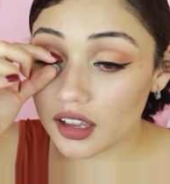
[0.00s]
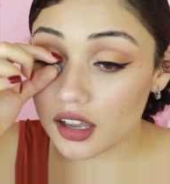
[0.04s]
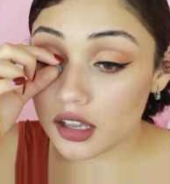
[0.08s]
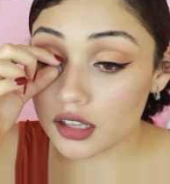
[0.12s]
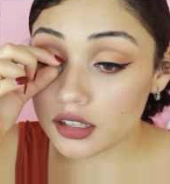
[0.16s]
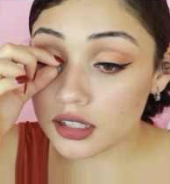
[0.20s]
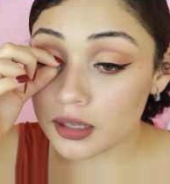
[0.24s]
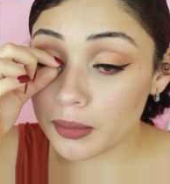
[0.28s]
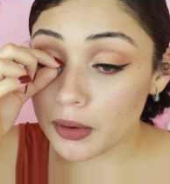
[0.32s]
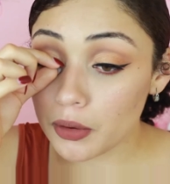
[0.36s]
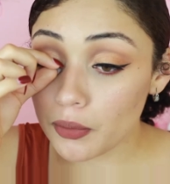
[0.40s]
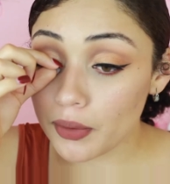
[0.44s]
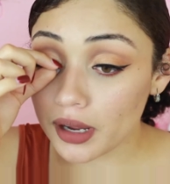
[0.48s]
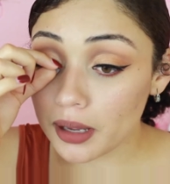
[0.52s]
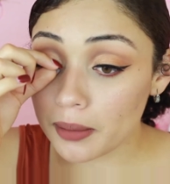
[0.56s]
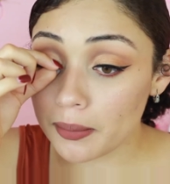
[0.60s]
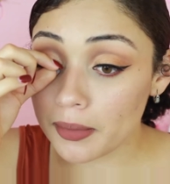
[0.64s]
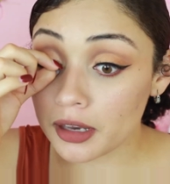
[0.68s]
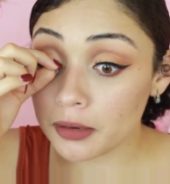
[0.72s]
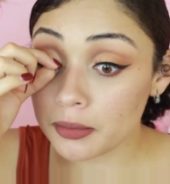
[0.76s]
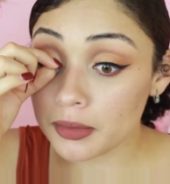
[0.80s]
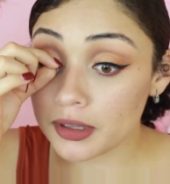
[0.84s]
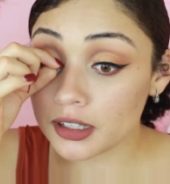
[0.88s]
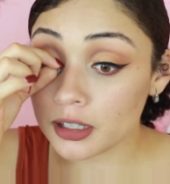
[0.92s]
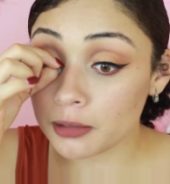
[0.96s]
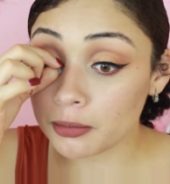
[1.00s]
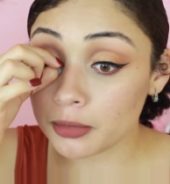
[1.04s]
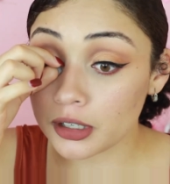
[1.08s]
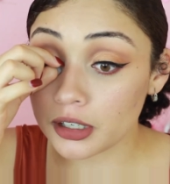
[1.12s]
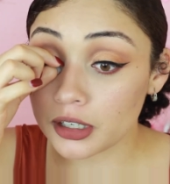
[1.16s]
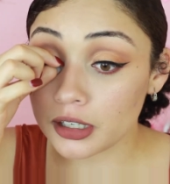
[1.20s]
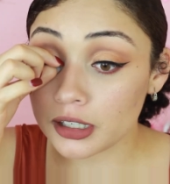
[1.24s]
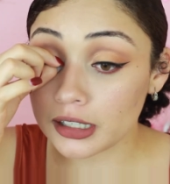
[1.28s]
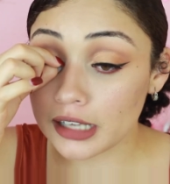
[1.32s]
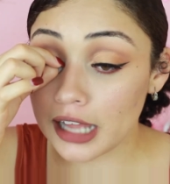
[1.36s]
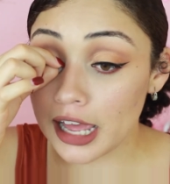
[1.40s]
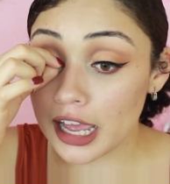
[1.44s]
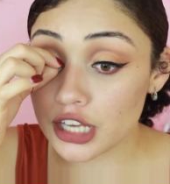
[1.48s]
Somebody recommend me some
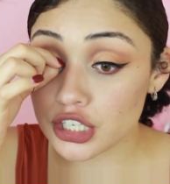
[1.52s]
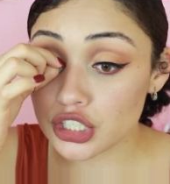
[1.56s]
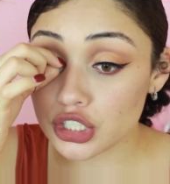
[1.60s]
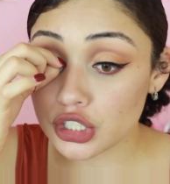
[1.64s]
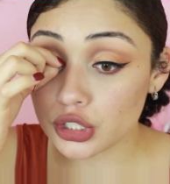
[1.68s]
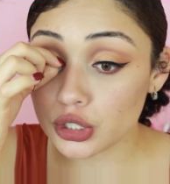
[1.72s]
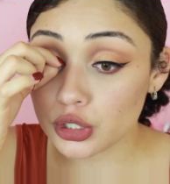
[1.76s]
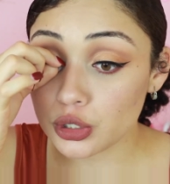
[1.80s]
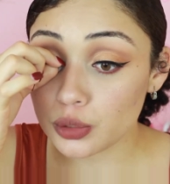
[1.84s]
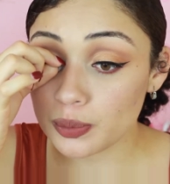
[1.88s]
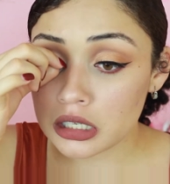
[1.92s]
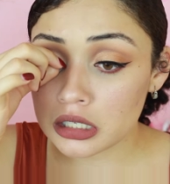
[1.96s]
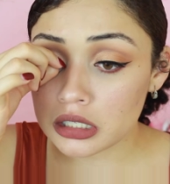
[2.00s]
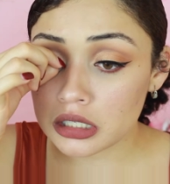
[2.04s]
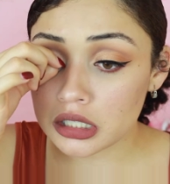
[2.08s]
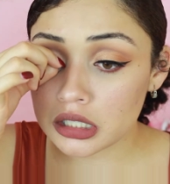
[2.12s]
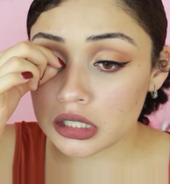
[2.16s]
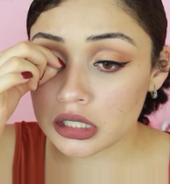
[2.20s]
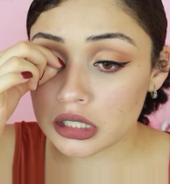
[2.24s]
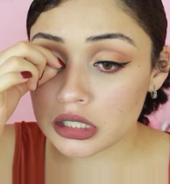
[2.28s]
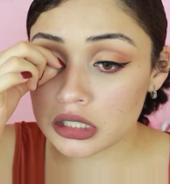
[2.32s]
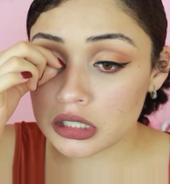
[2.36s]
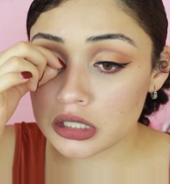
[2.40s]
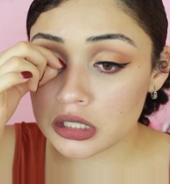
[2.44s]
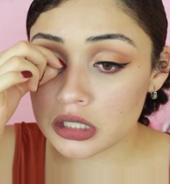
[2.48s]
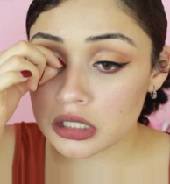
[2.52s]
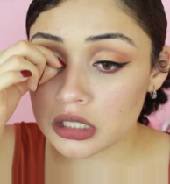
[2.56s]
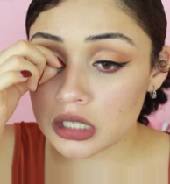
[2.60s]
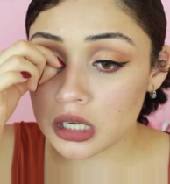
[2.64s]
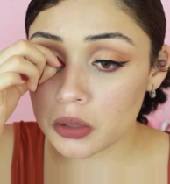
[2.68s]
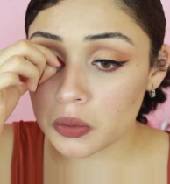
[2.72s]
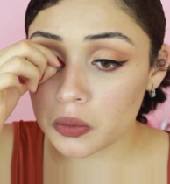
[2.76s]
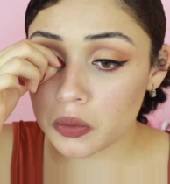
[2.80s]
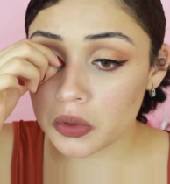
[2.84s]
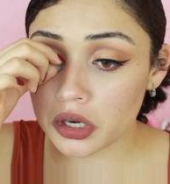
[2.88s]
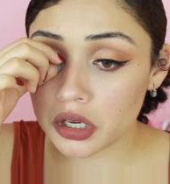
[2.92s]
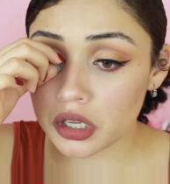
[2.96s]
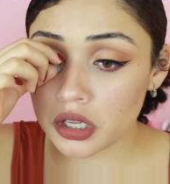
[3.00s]
good lash glue. This is just
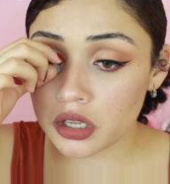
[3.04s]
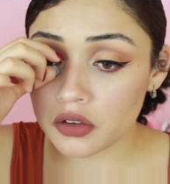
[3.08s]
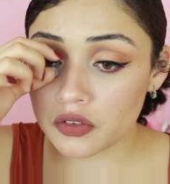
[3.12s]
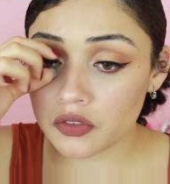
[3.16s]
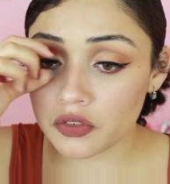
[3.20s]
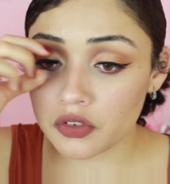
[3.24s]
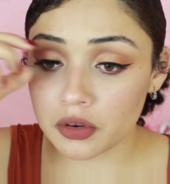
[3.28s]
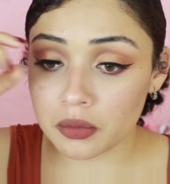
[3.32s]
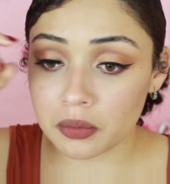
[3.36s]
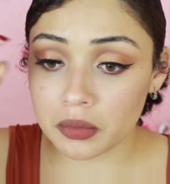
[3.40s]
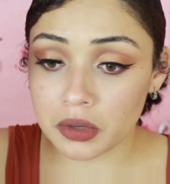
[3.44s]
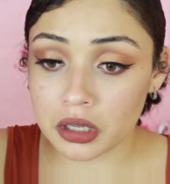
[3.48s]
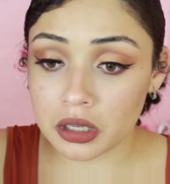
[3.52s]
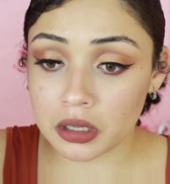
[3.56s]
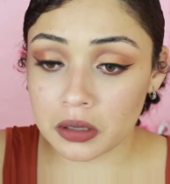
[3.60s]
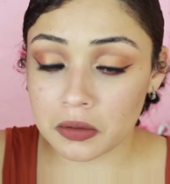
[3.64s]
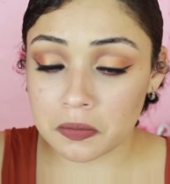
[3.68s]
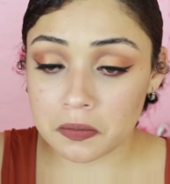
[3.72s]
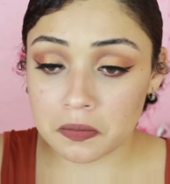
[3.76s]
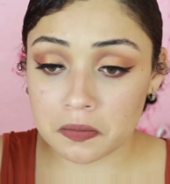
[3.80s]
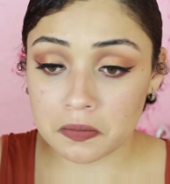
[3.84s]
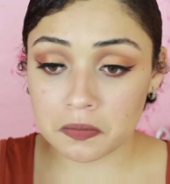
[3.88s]
not working for me.